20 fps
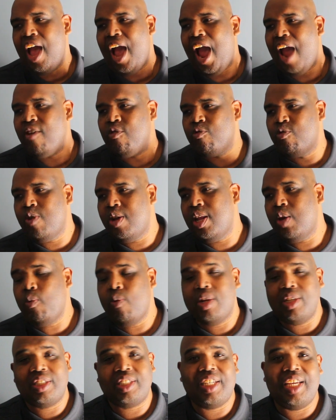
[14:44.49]
I really
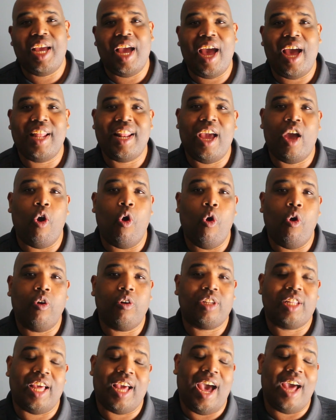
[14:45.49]
want to see how they
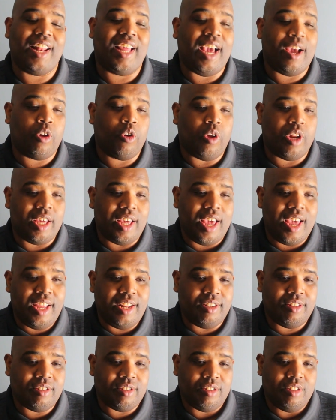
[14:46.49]
all how they're going to
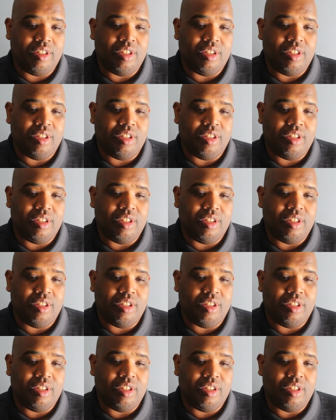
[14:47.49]
end